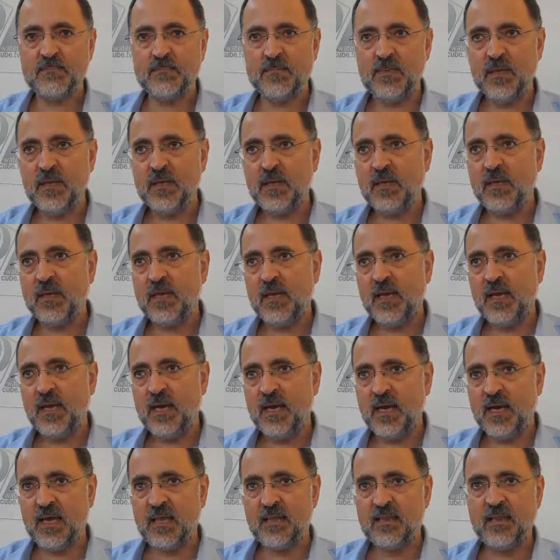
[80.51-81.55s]
Mm -hmm.
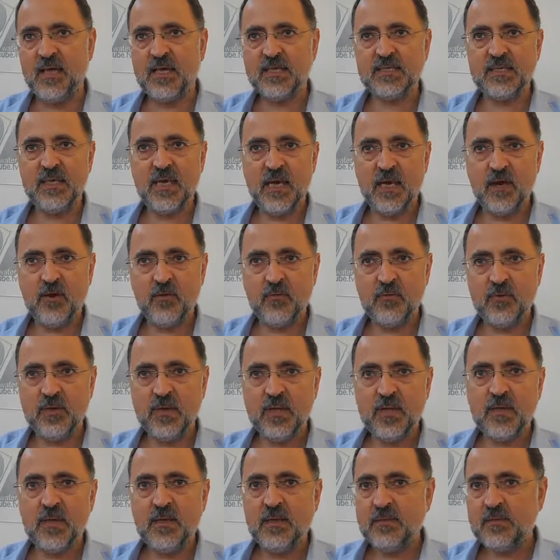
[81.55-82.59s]
And that's how
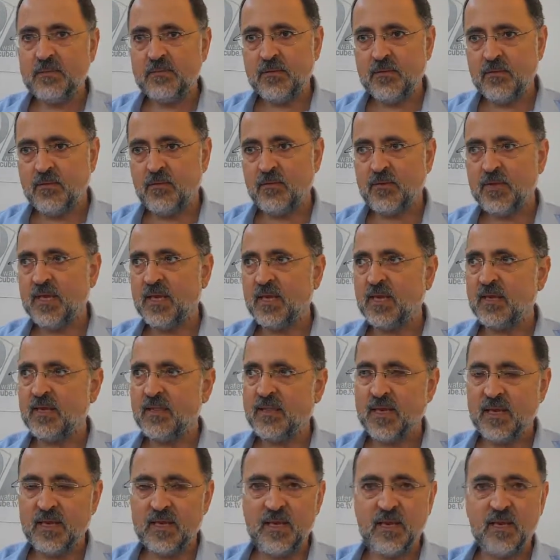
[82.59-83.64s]
you know they,
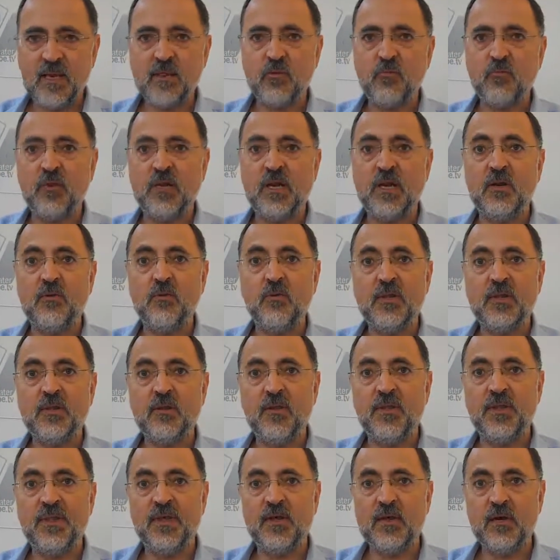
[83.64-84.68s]
they didn't want to do it
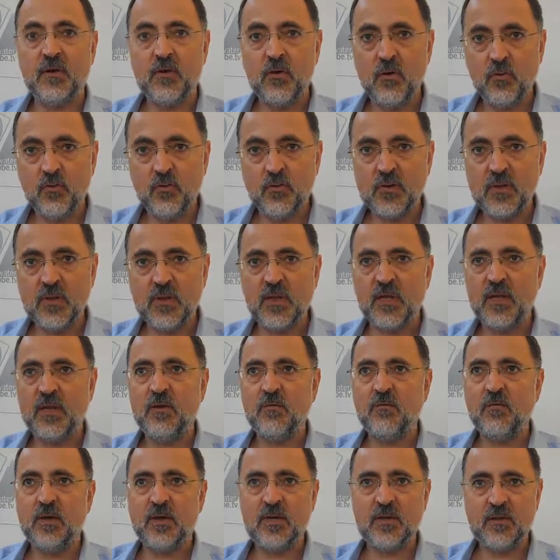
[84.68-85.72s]
on their own they
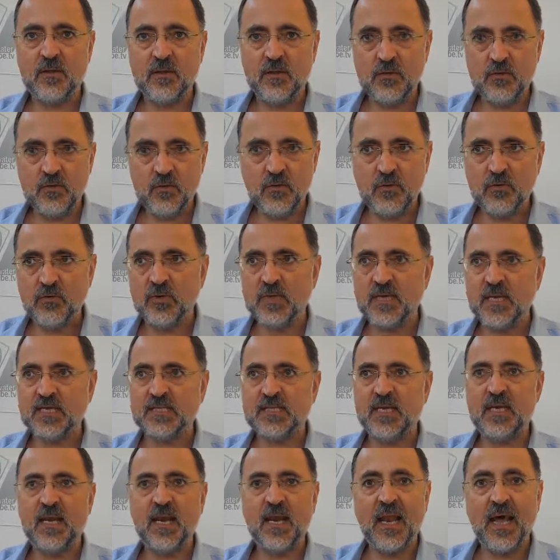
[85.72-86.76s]
yeah. wanted to do it as
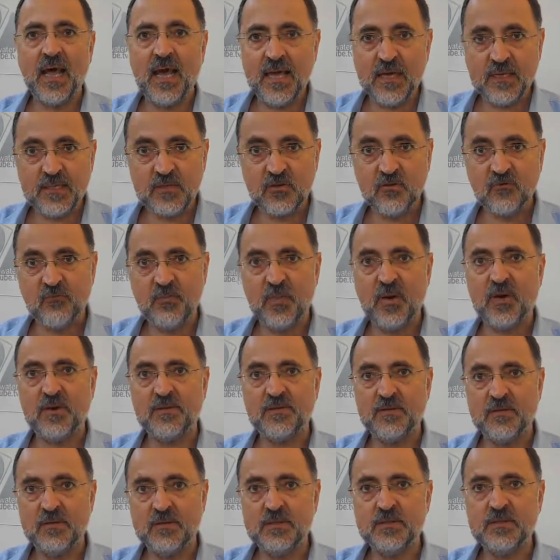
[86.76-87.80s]
an alliance of
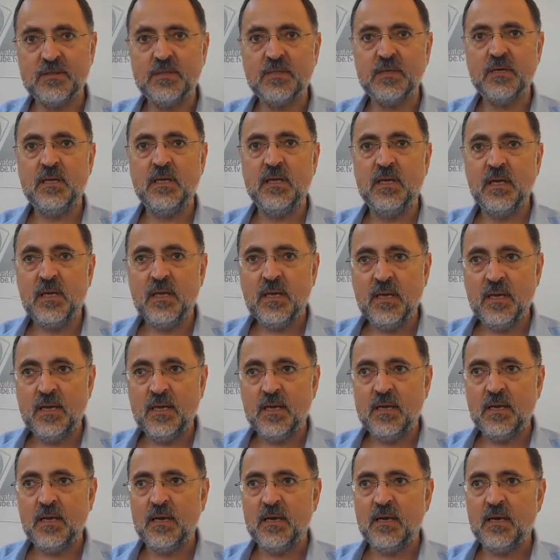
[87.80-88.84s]
partners mm -hmm.
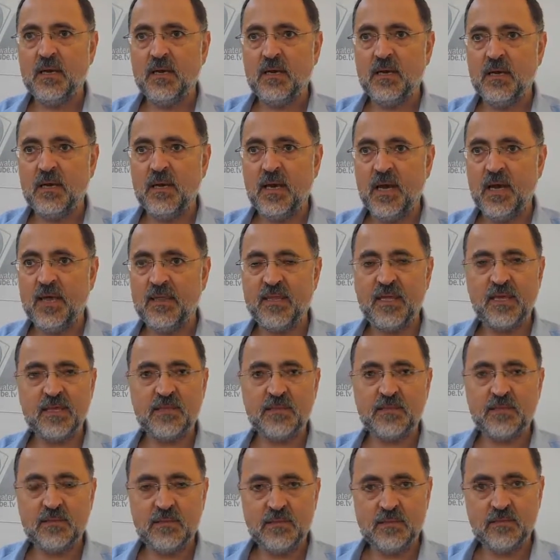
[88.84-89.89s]
Uh, and
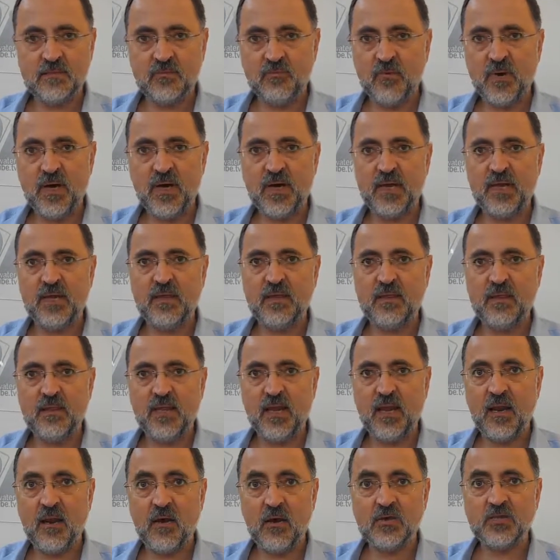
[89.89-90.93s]
that's why
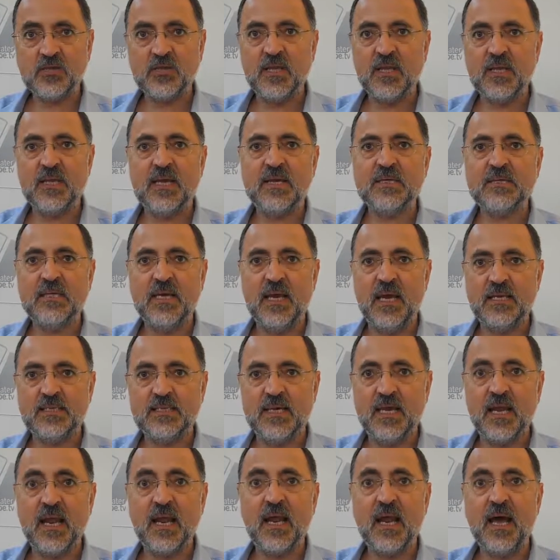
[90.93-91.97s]
they launched it as, a, as
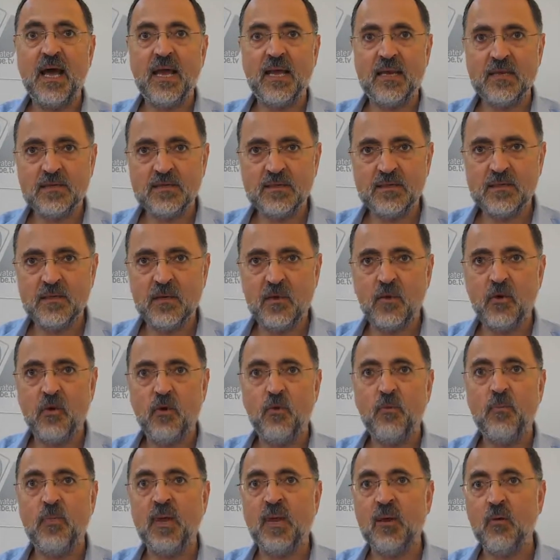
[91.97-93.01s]
an alliance,
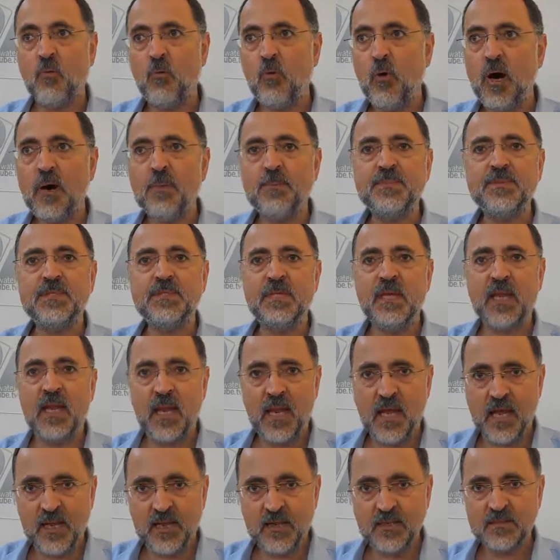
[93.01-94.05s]
Global WOPs
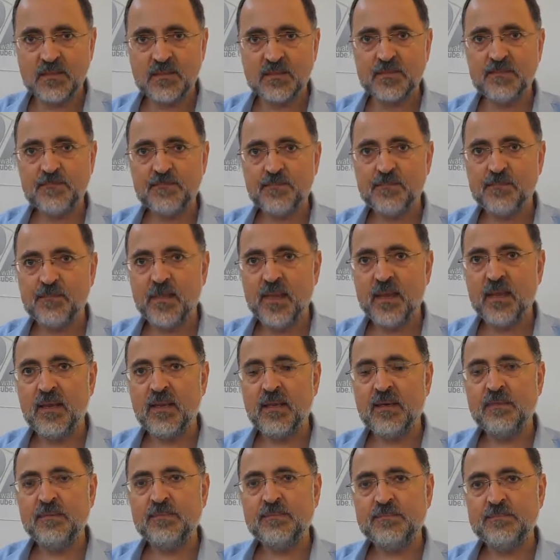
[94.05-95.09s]
Alliance.
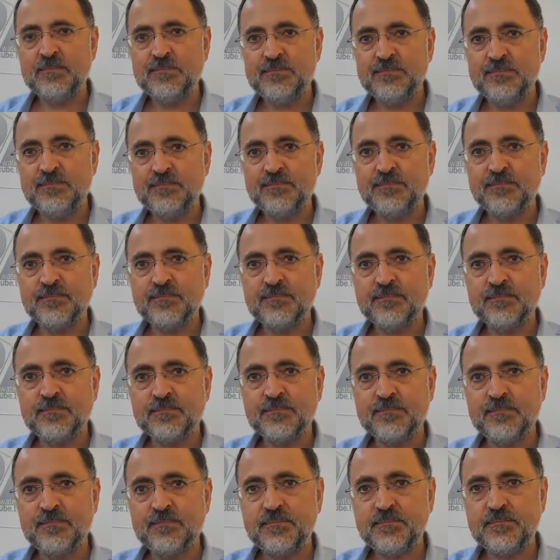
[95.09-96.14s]
And, and, what does what does
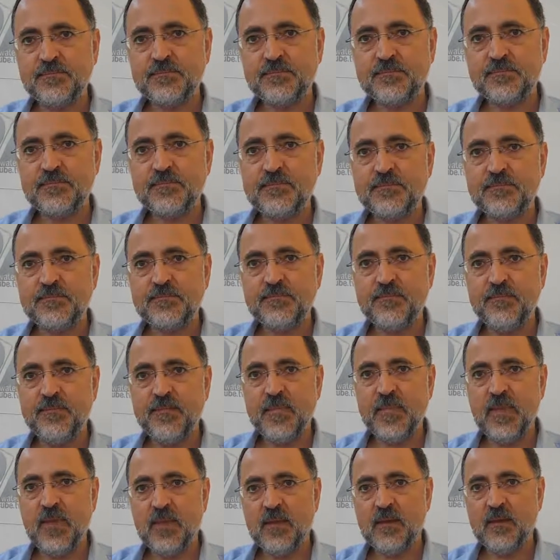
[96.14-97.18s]
this mean in
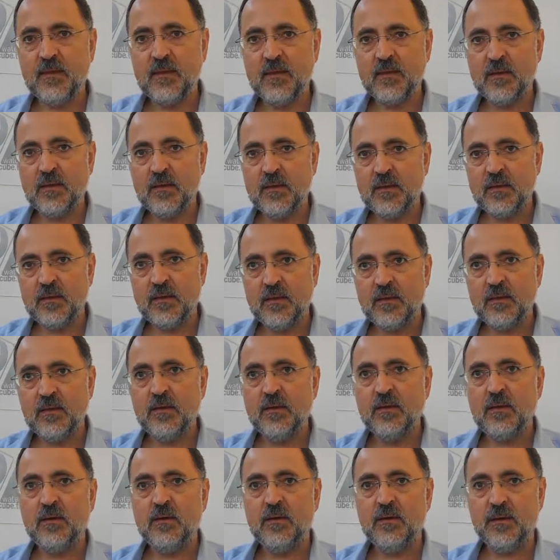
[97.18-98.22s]
practical
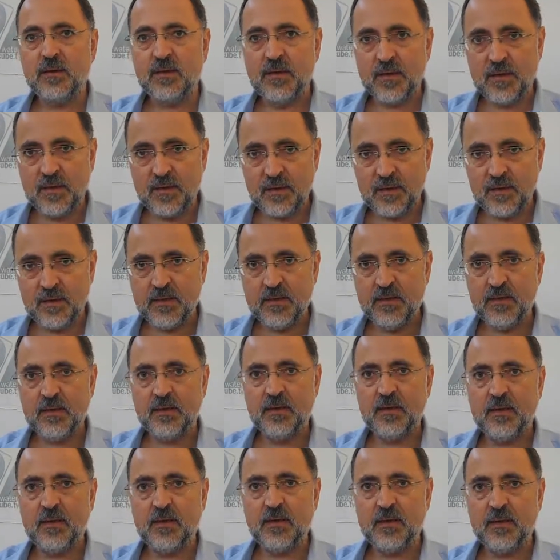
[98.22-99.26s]
steps? In, let's
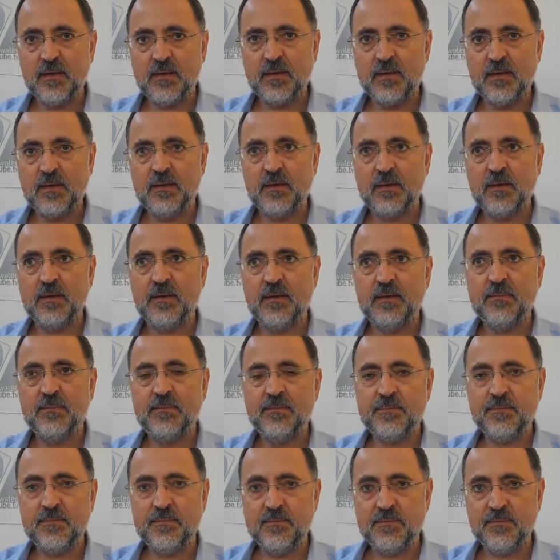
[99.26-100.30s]
say in, in yeah.
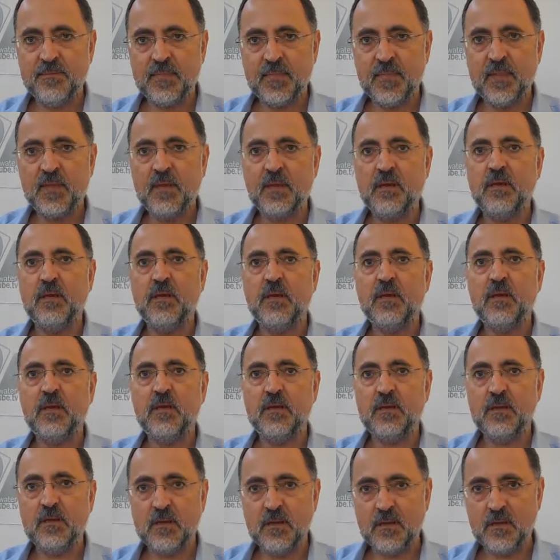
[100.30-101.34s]
Africa or Latin America, yeah.
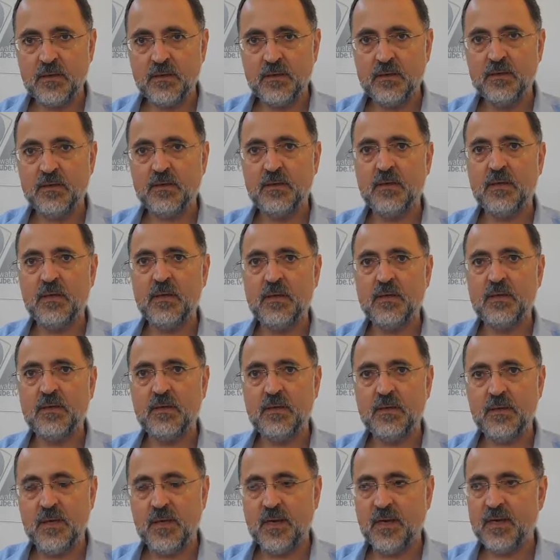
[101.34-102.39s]
what is what does that mean?
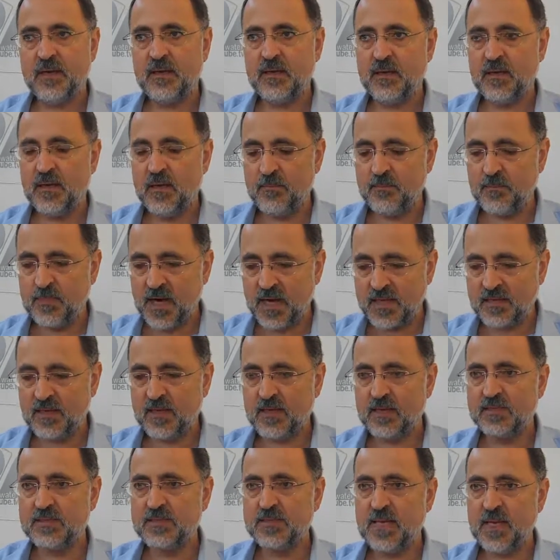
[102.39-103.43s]
Yeah, and in
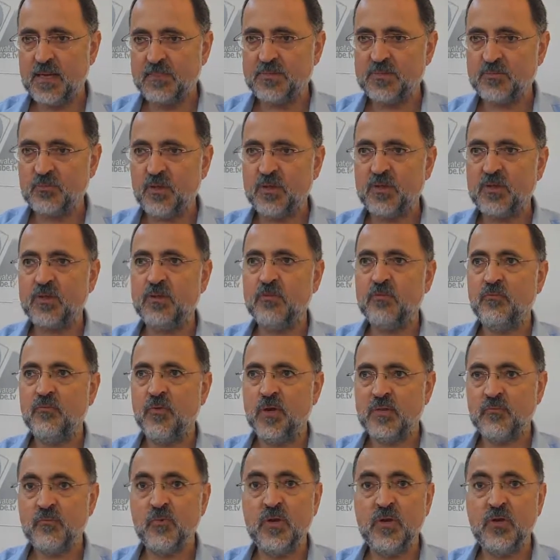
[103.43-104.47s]
practical steps, what
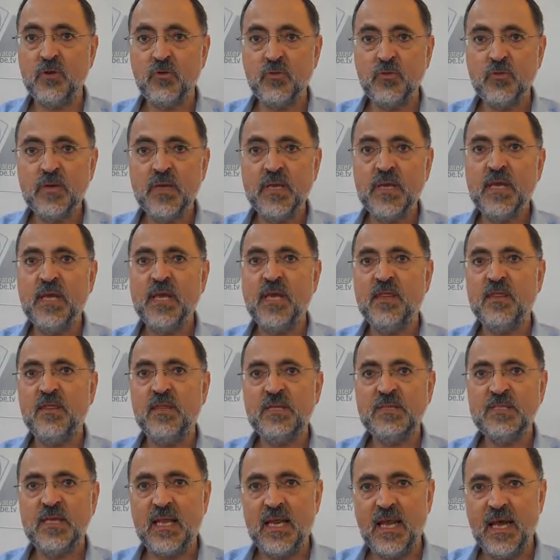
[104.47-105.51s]
what we do.
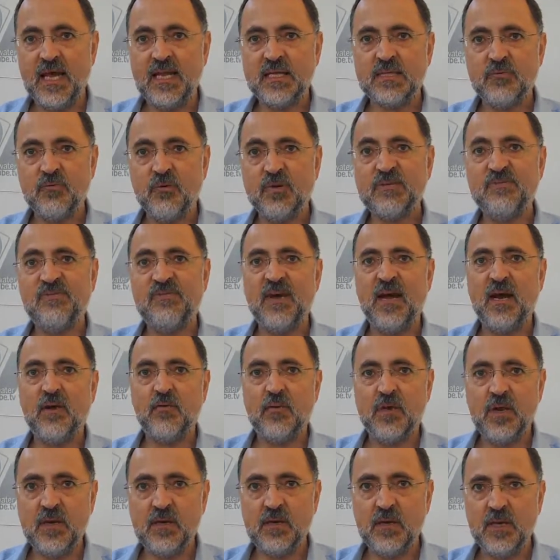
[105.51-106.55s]
This alliance was
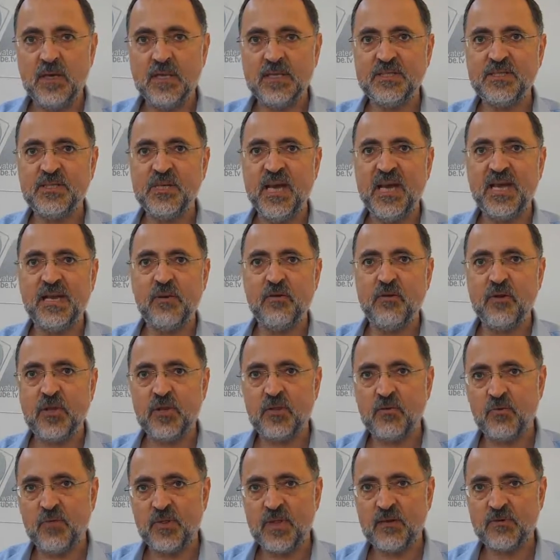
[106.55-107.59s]
founded in January
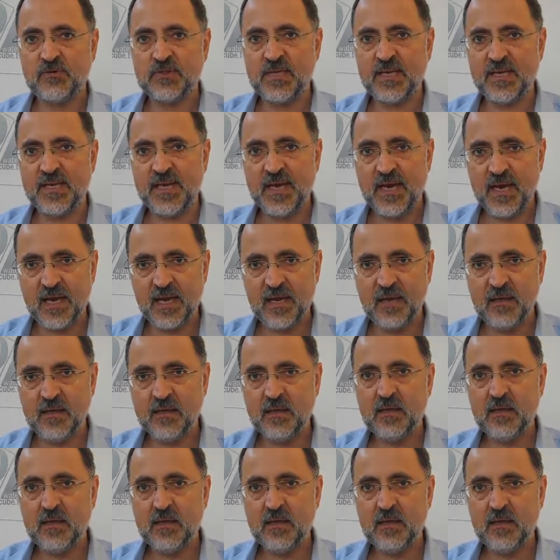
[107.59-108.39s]
2009.